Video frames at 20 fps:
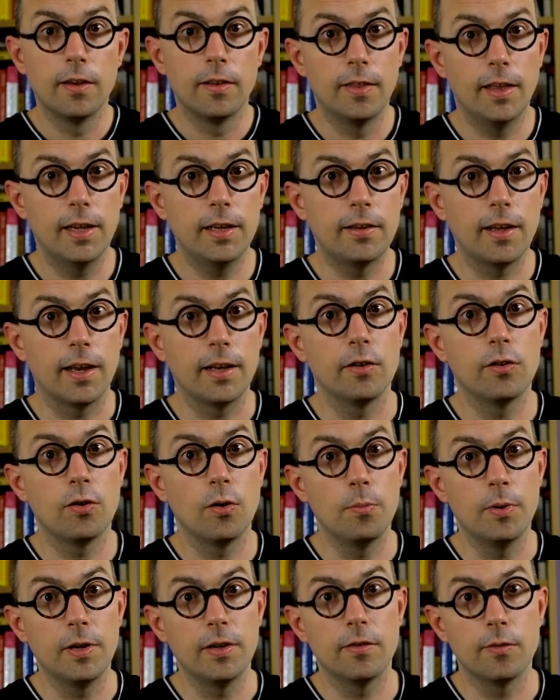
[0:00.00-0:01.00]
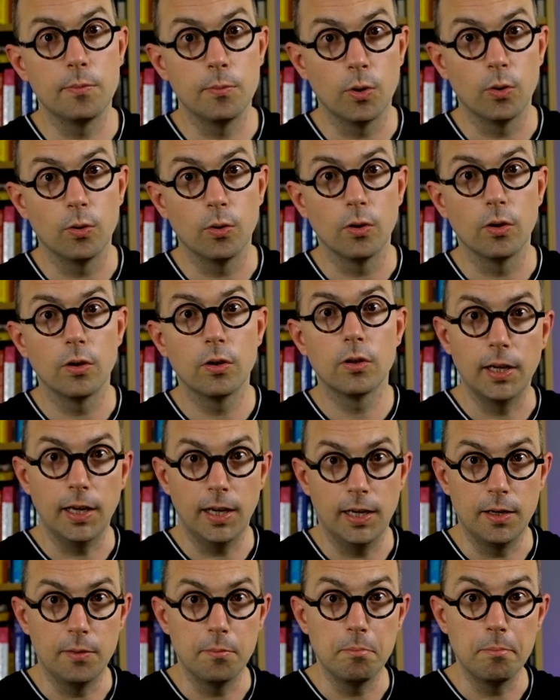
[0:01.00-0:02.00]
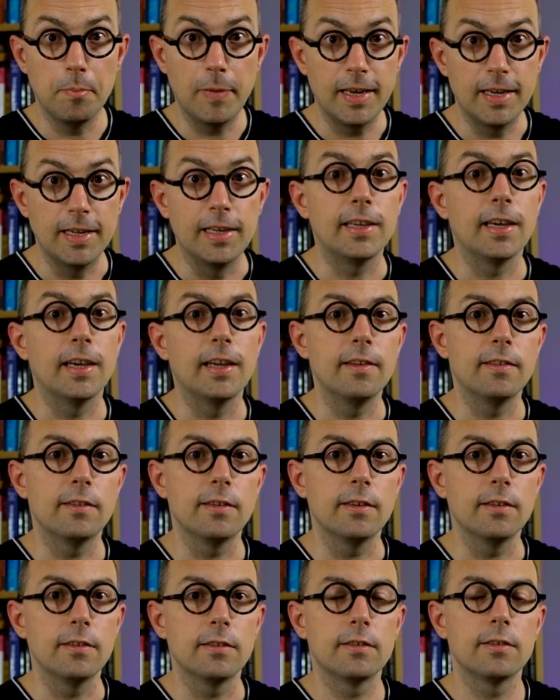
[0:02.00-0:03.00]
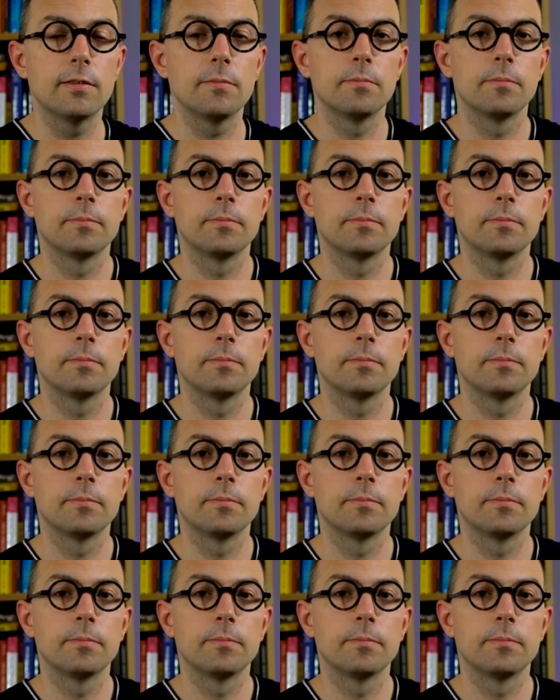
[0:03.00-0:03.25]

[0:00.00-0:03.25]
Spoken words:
they tend to be small in many cases.